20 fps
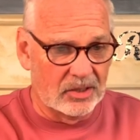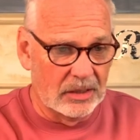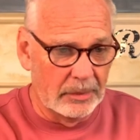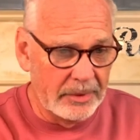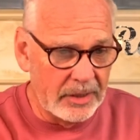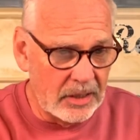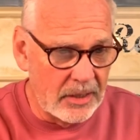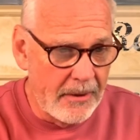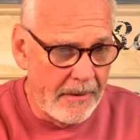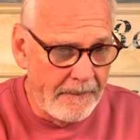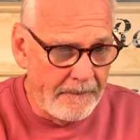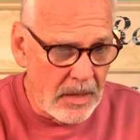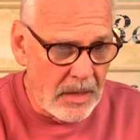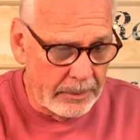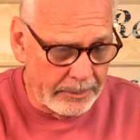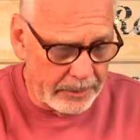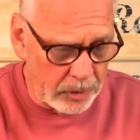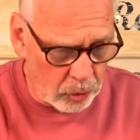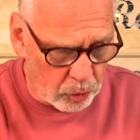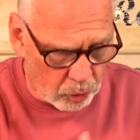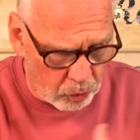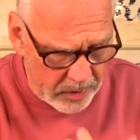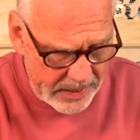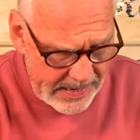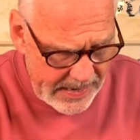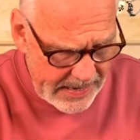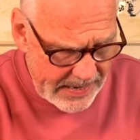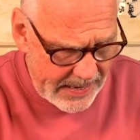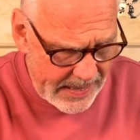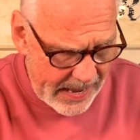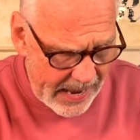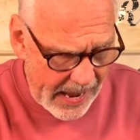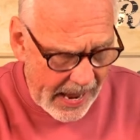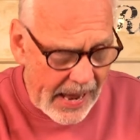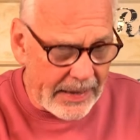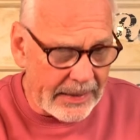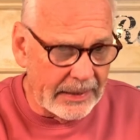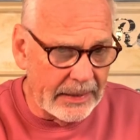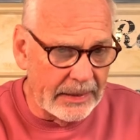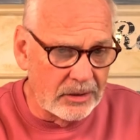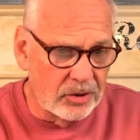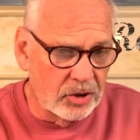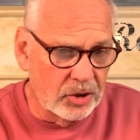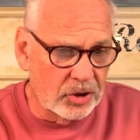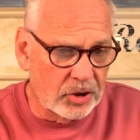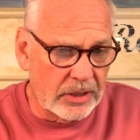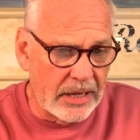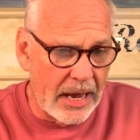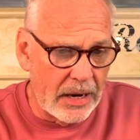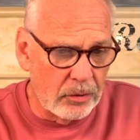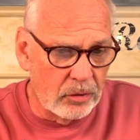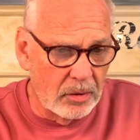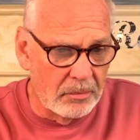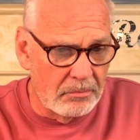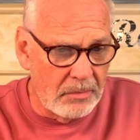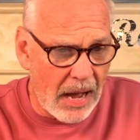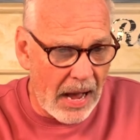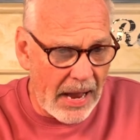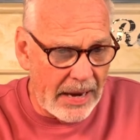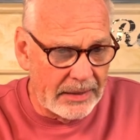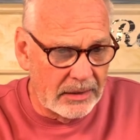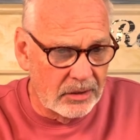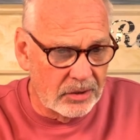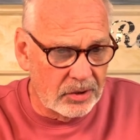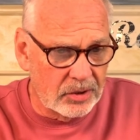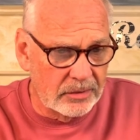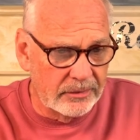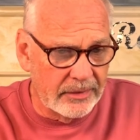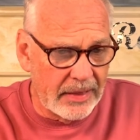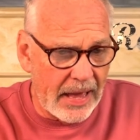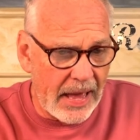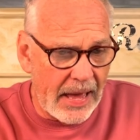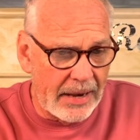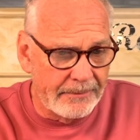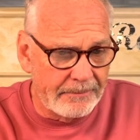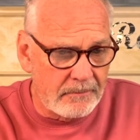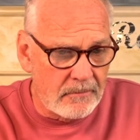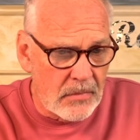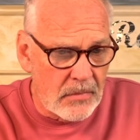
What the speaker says: Let me read that and just kind of remind us of that.